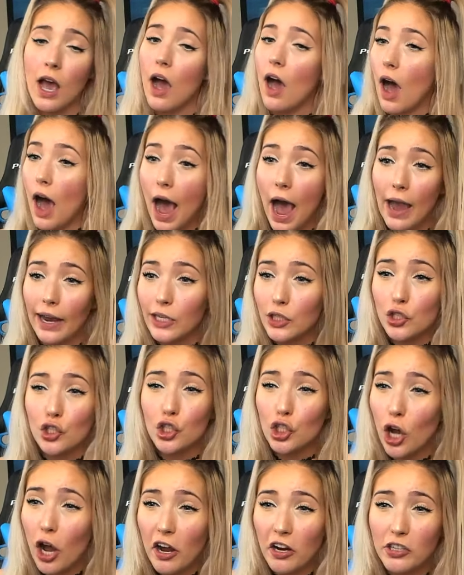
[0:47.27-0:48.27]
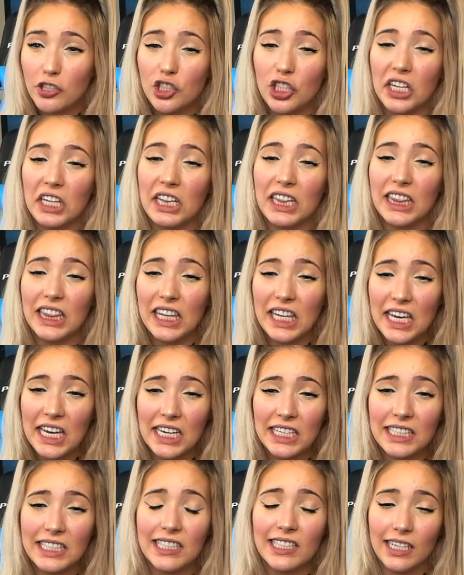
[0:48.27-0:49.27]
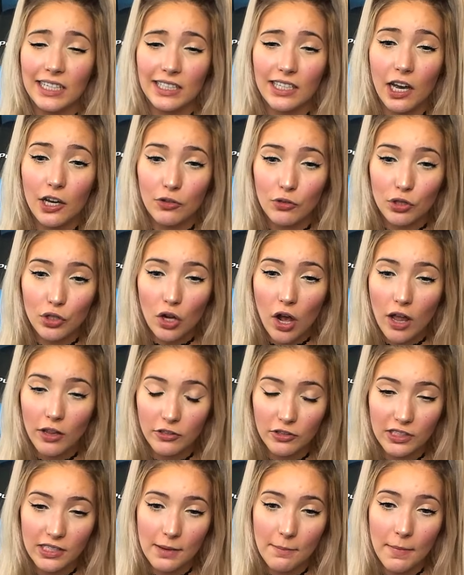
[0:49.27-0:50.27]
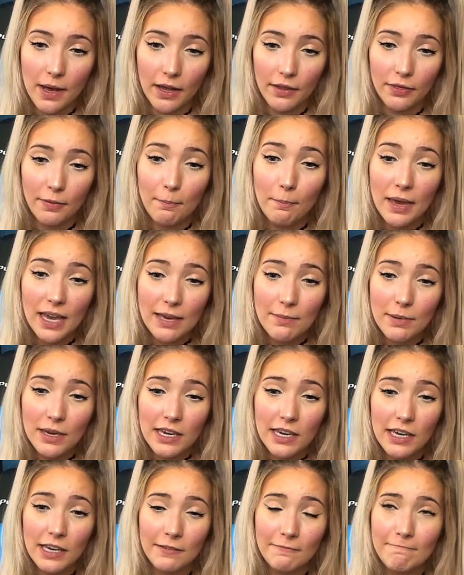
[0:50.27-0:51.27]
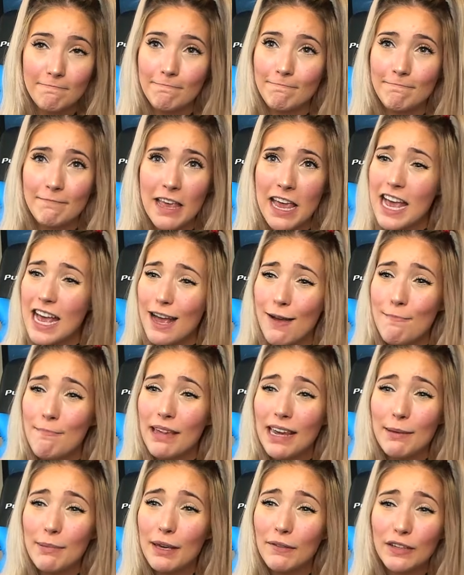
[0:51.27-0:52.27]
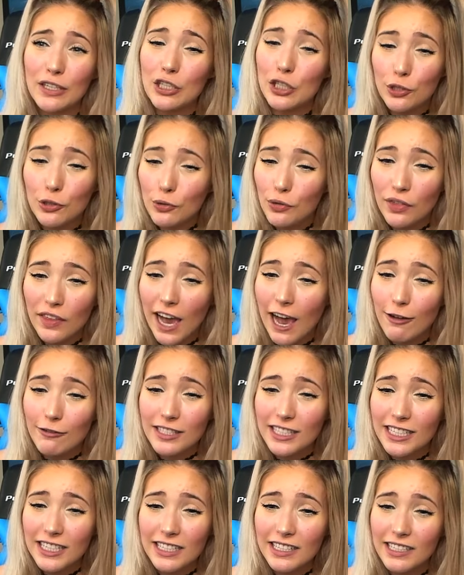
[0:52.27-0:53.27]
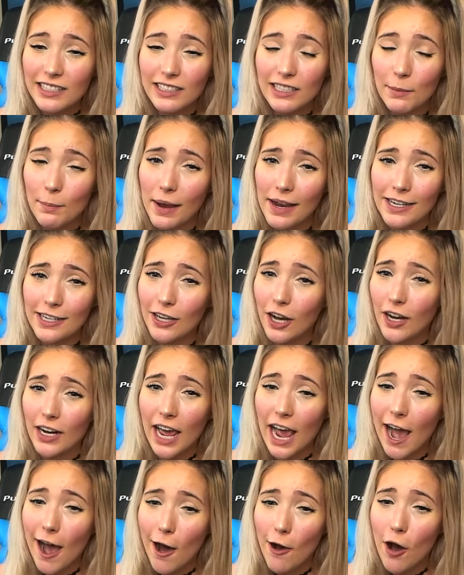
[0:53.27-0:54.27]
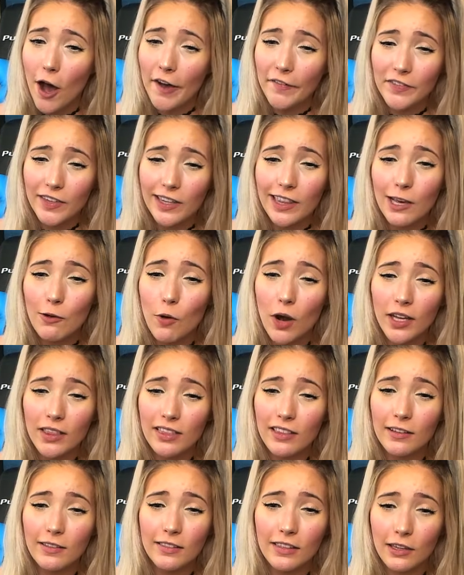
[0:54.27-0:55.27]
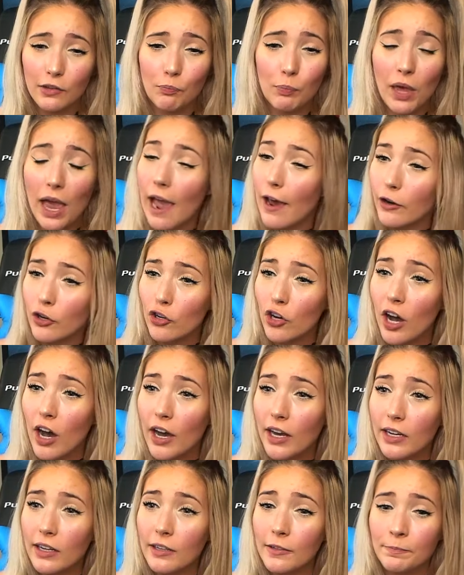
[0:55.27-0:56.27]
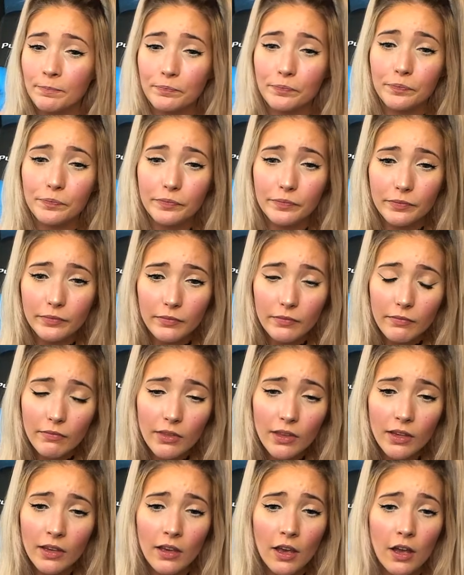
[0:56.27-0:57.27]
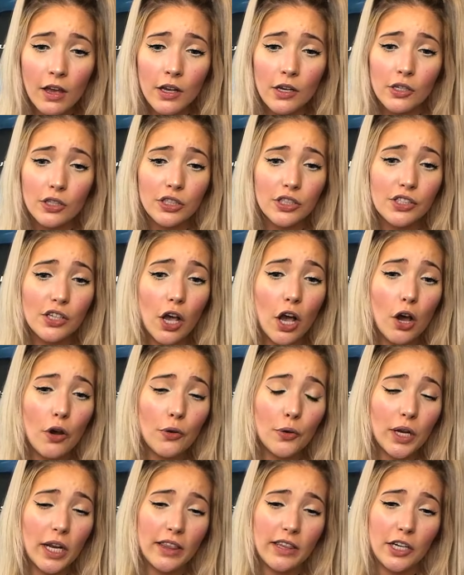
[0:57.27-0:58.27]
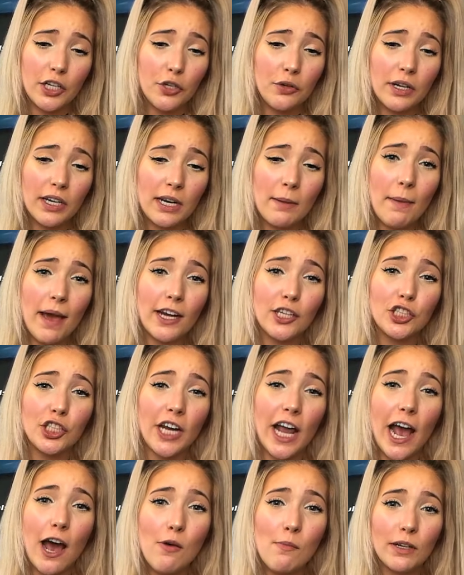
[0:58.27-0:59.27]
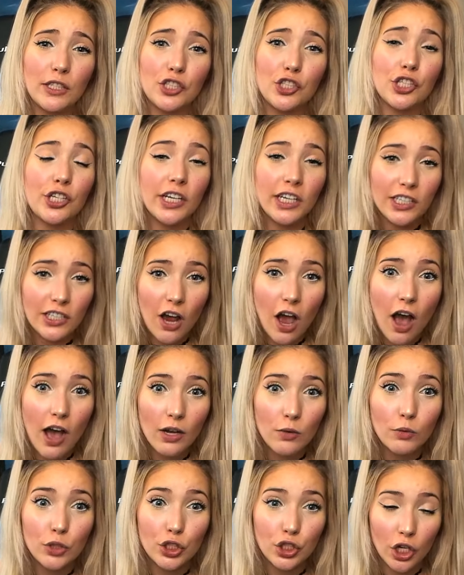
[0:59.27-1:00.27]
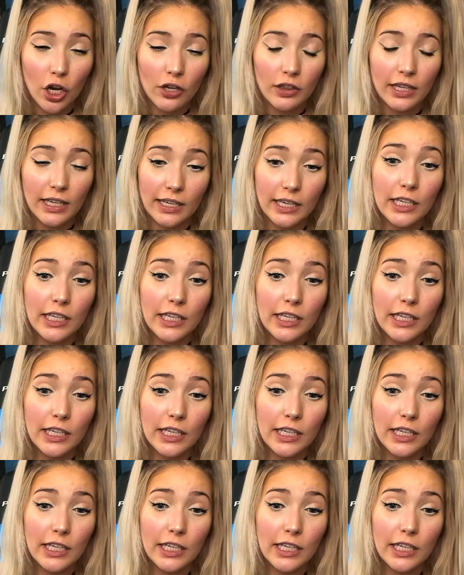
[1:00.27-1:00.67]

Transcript: I charge at least $600 a month. Maybe even 2,000, depending on how often they want the banner on. So then you can imagine how much TikTok would charge, like he